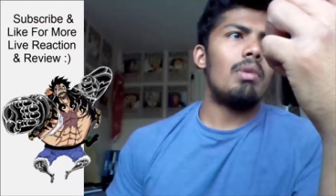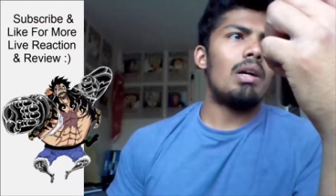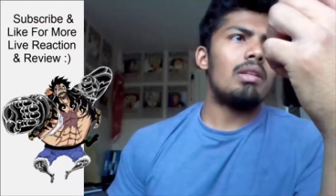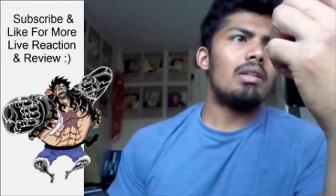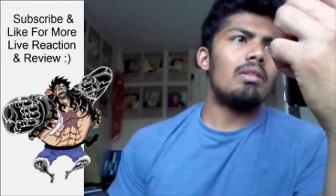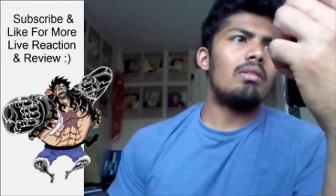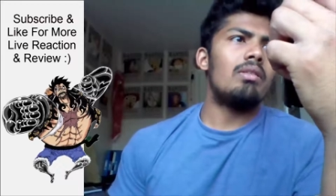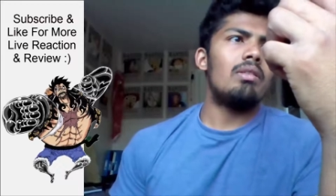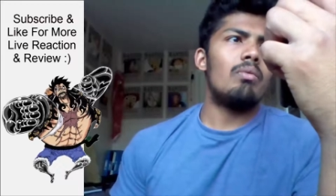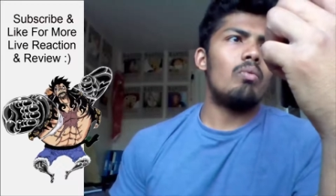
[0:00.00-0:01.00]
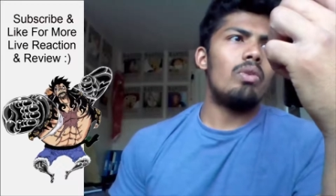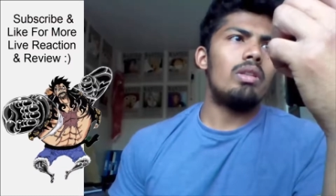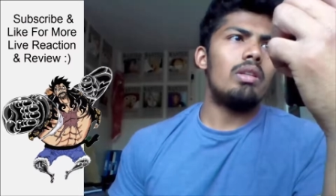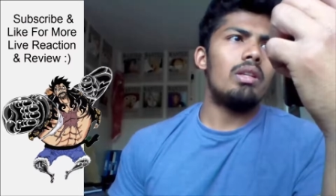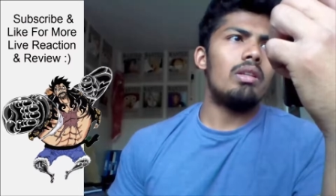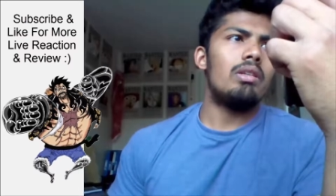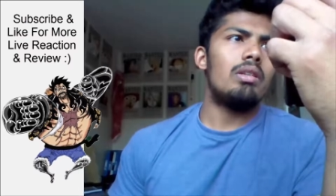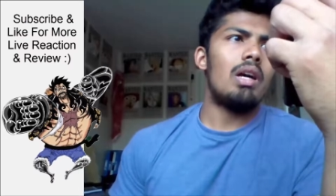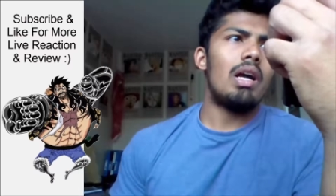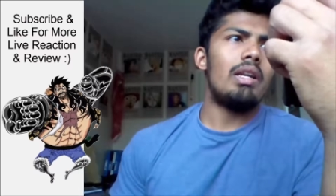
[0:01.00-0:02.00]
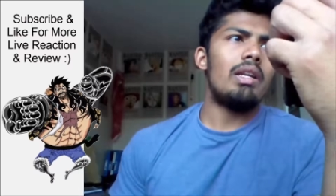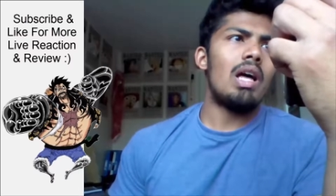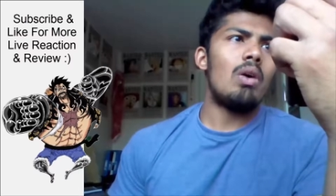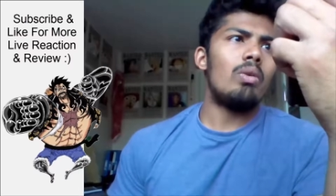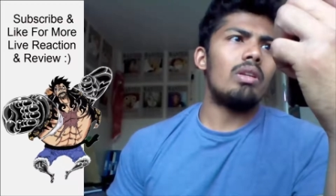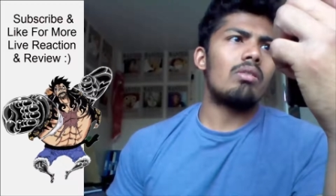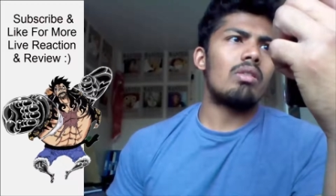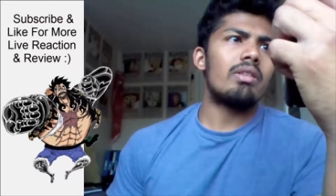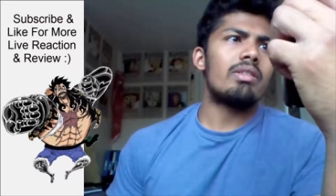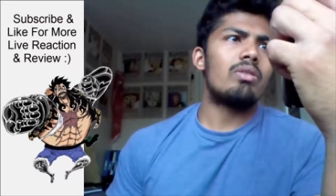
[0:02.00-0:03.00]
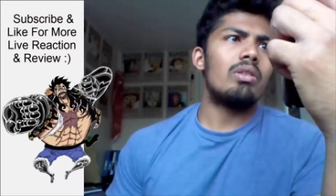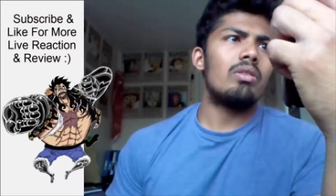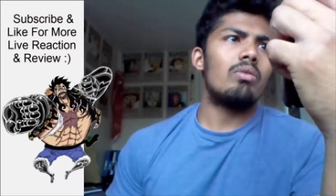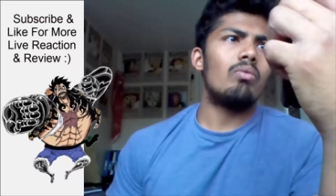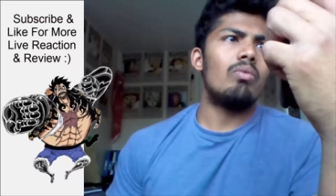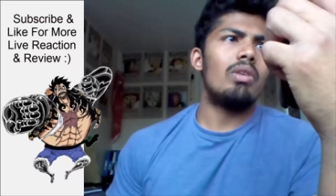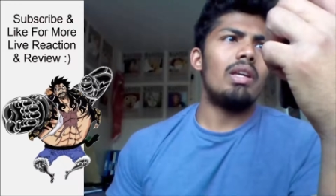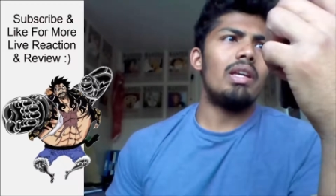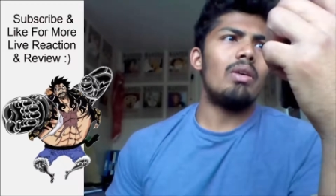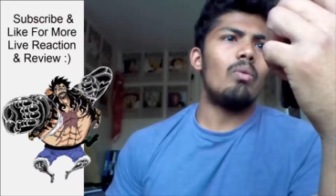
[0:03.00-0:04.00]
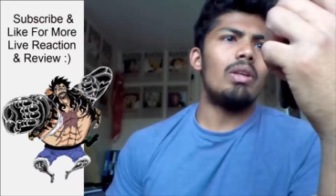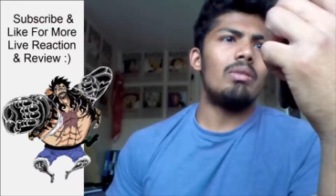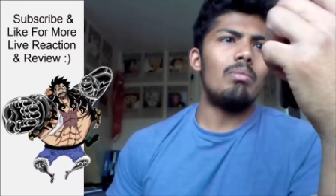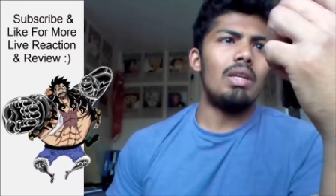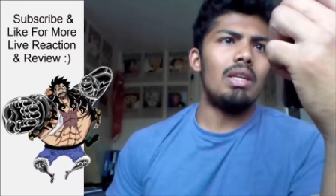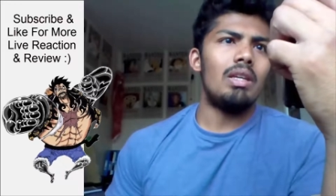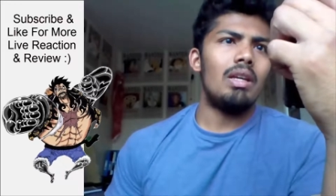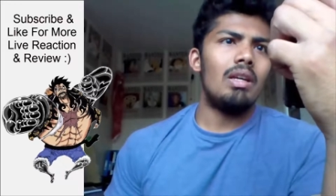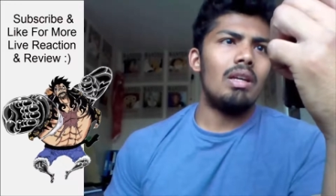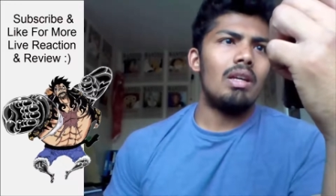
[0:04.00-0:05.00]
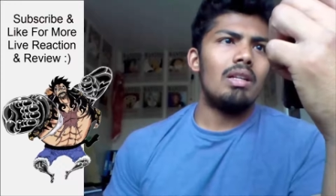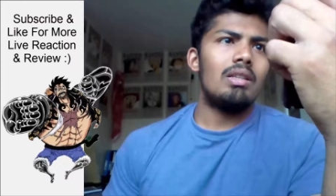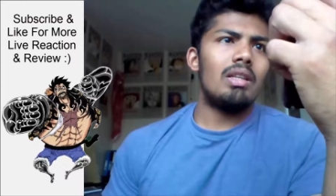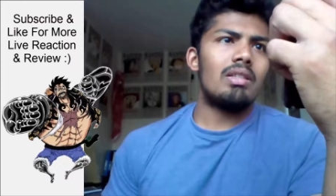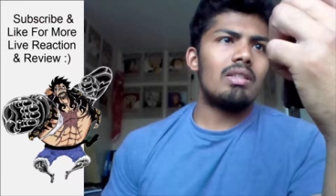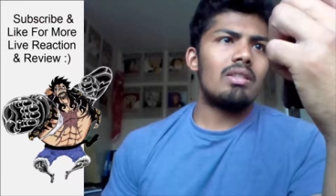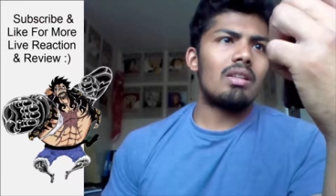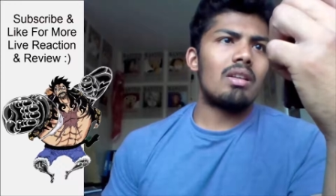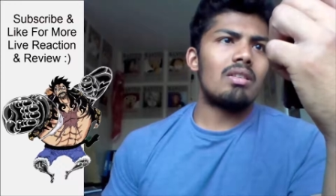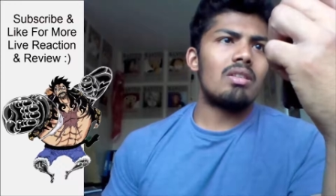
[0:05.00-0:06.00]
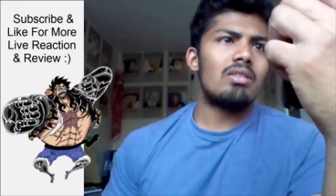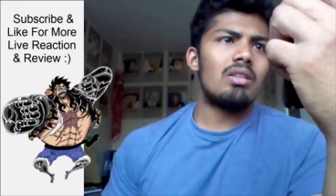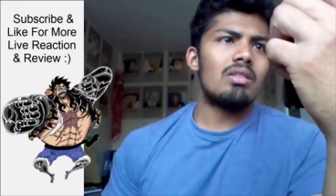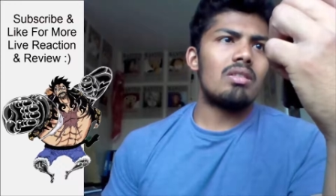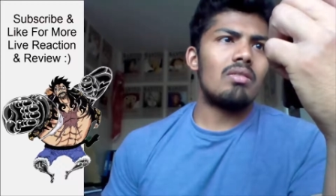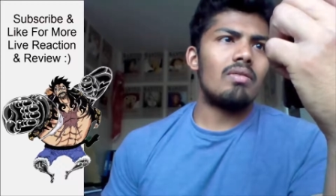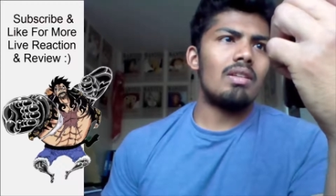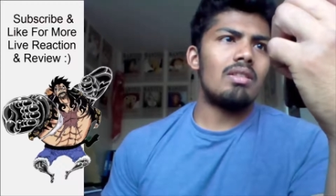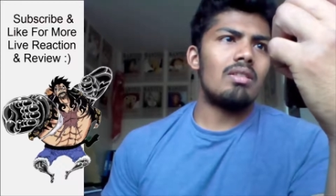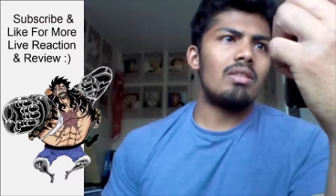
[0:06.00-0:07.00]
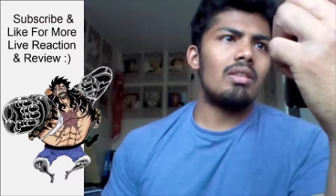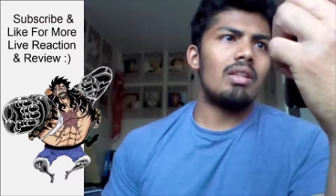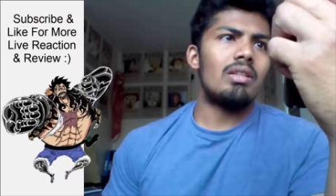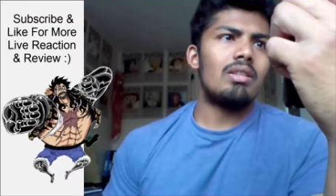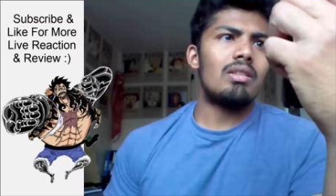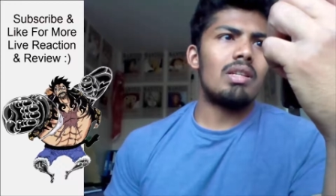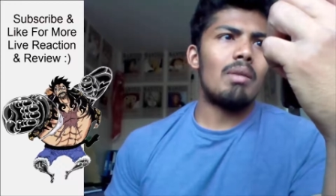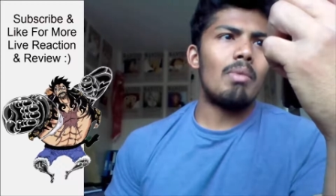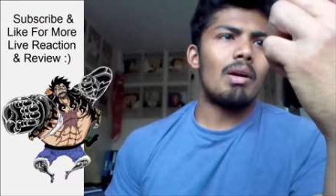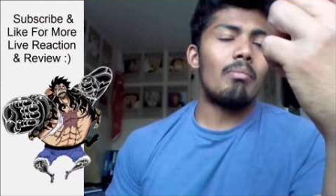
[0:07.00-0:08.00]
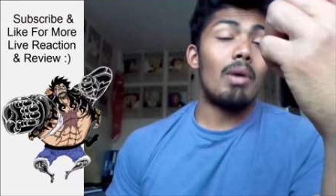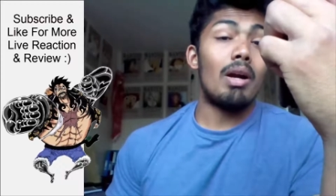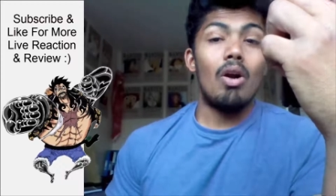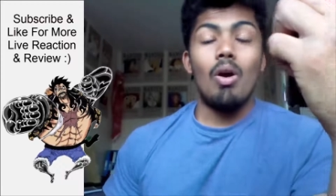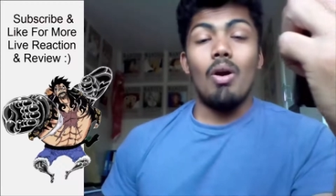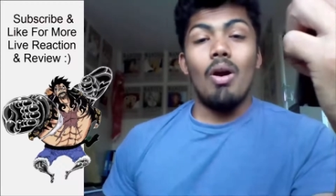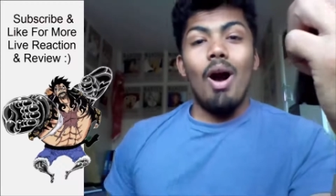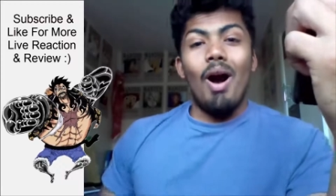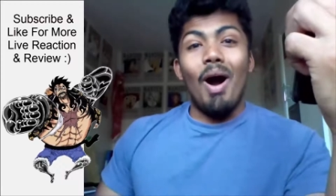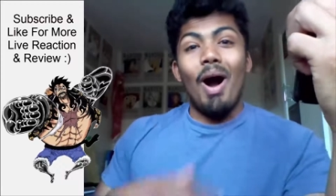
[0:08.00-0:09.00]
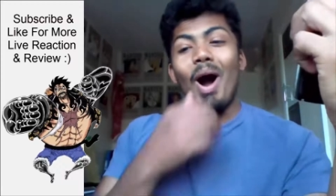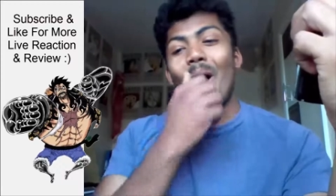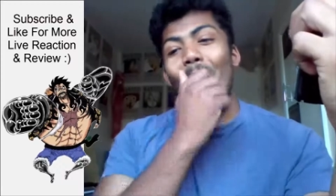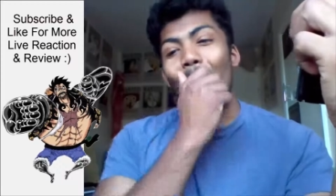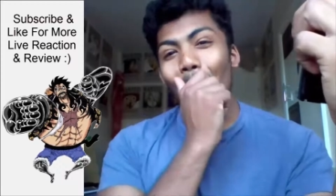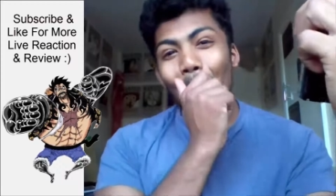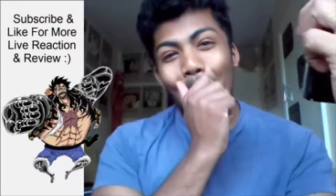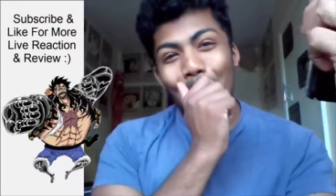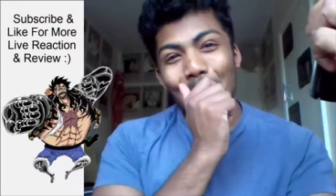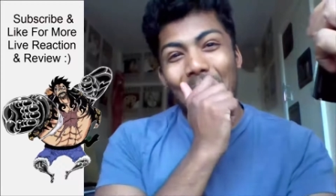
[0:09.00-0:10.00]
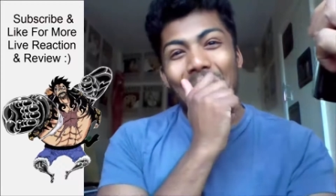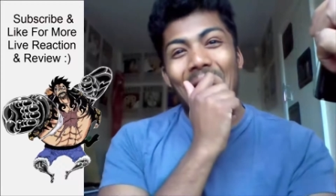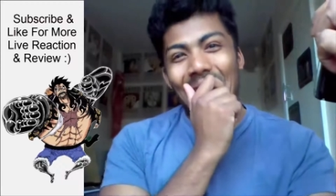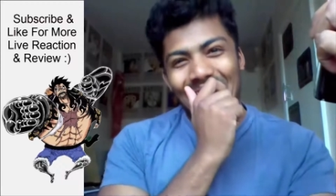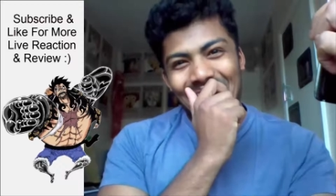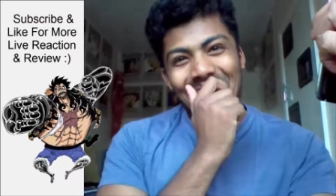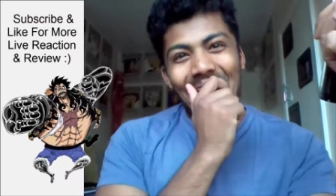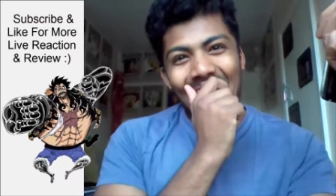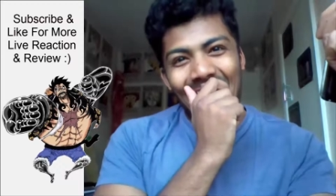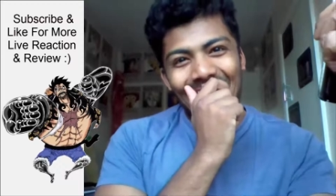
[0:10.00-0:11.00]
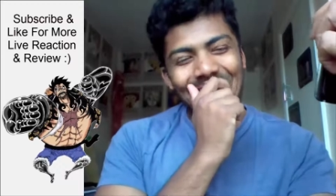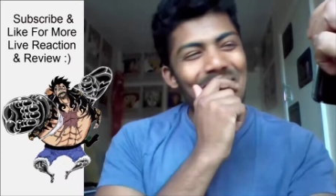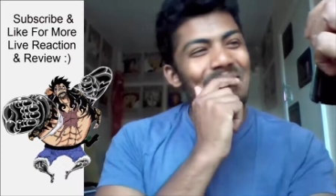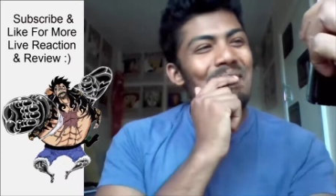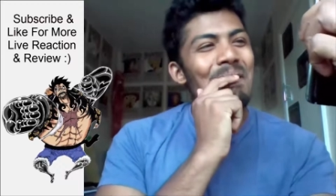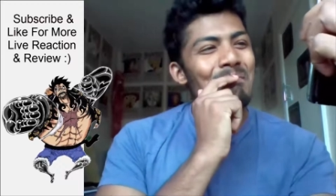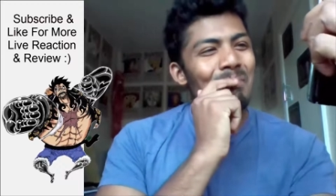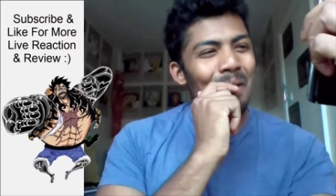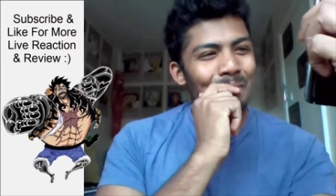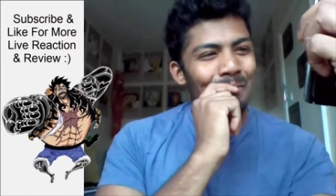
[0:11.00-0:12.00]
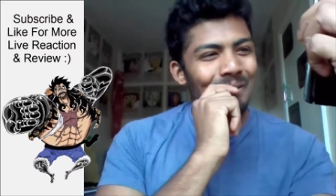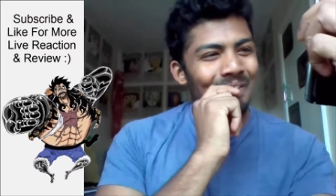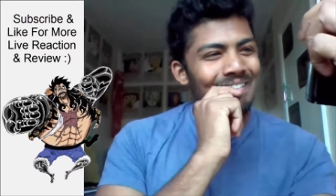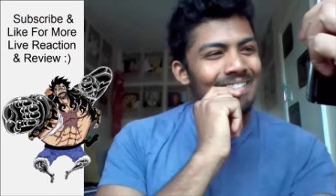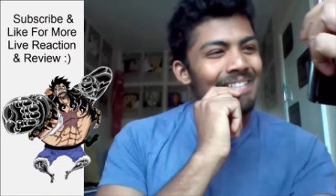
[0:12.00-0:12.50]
parted with it, and now it rests here with me. This is the treasure chest of legend of the Tamakba. Oh my god. People,